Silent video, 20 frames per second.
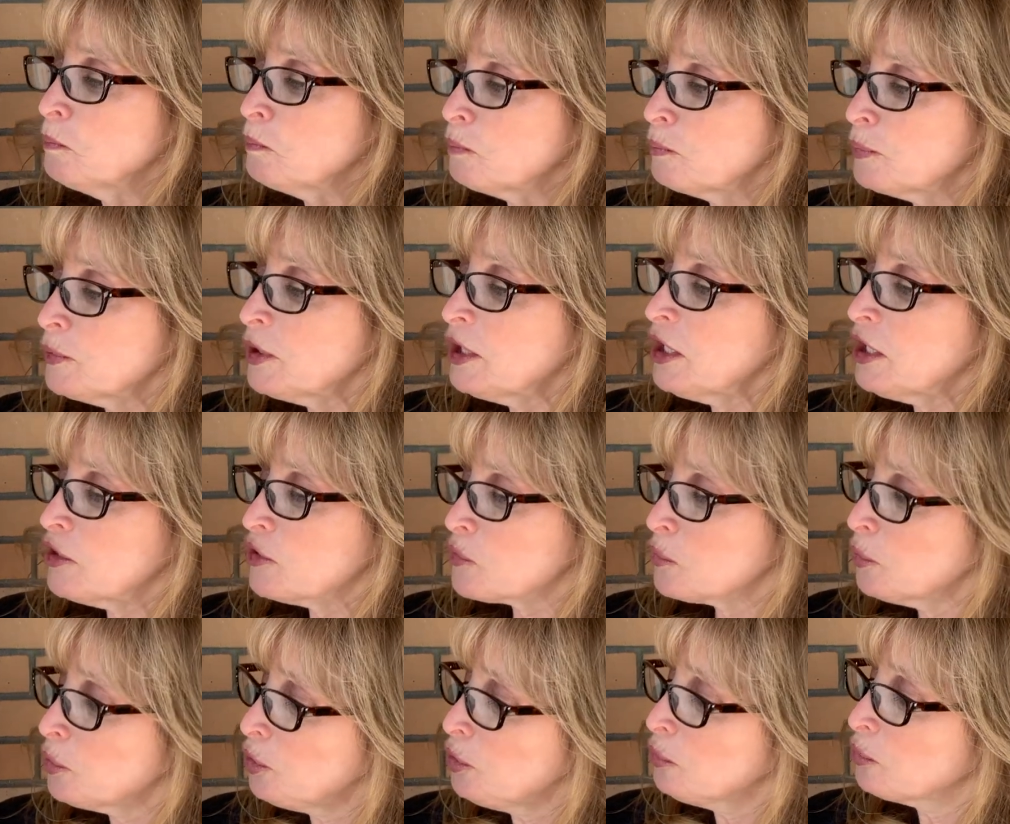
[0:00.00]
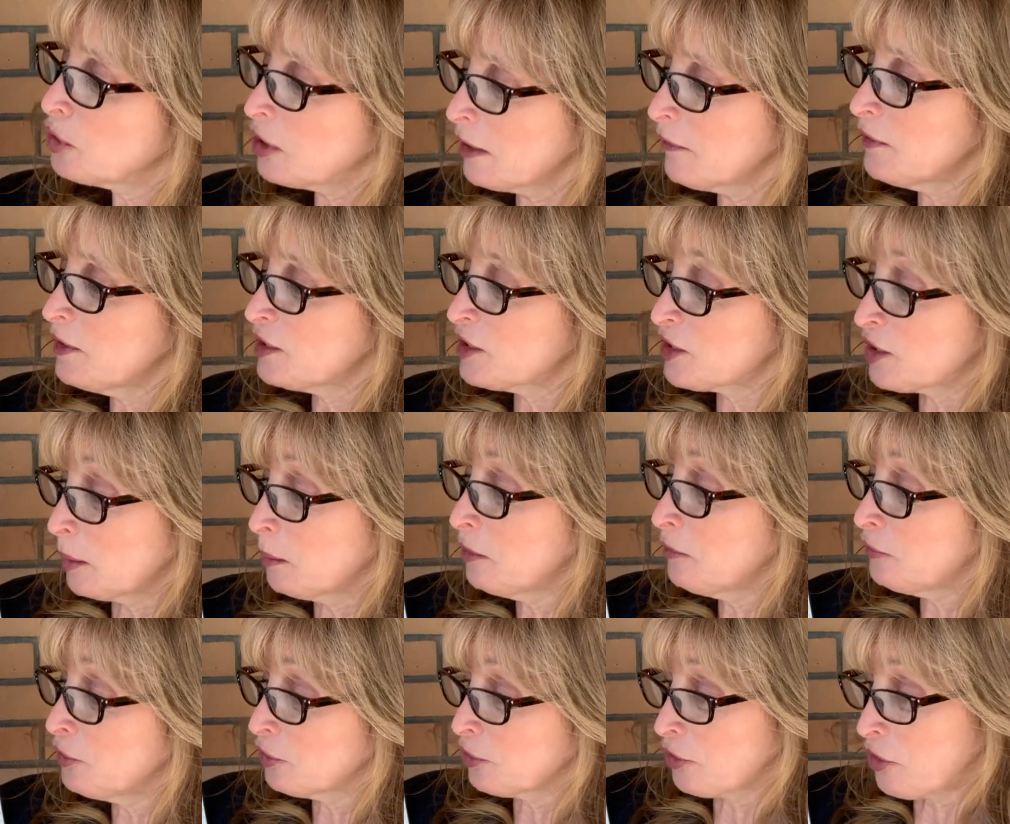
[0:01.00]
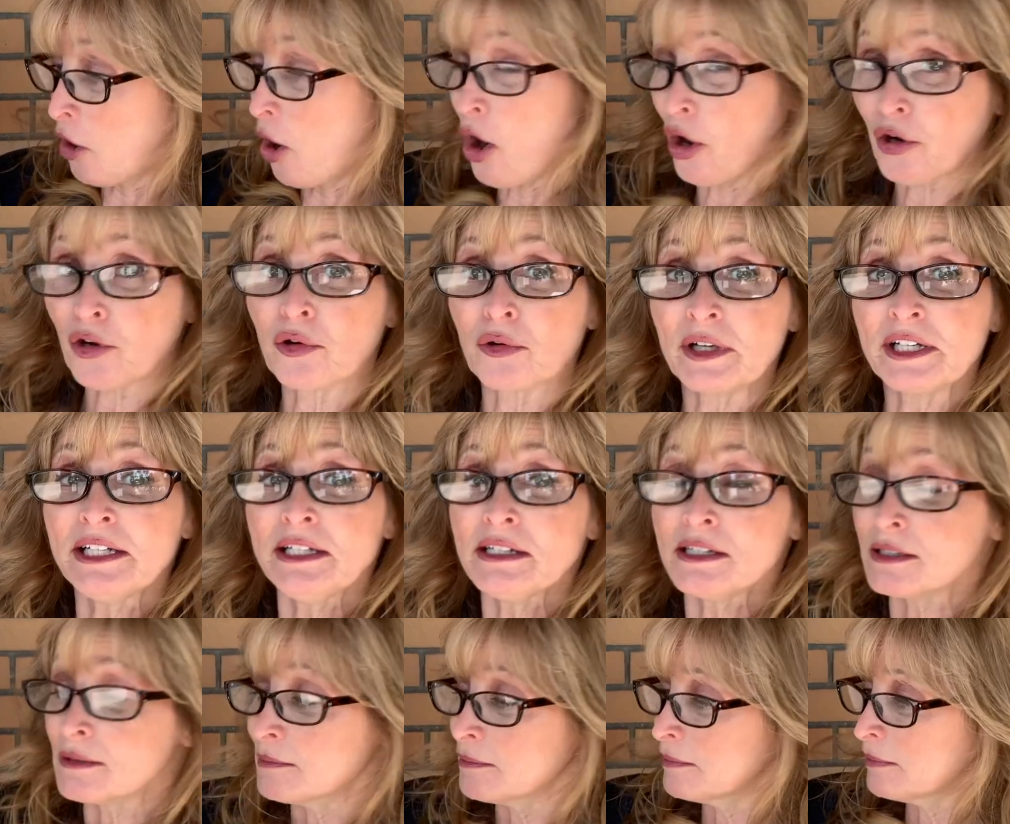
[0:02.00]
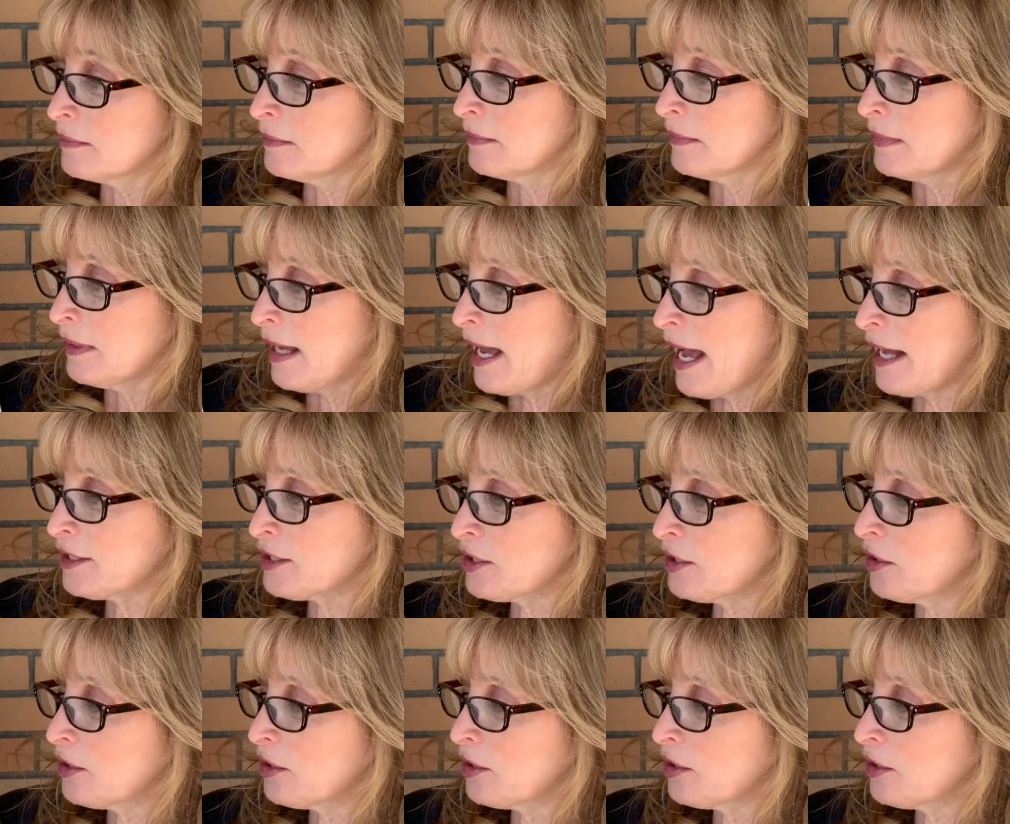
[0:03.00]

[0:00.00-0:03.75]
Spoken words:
"Please, will you give us some of your concrete?" asked the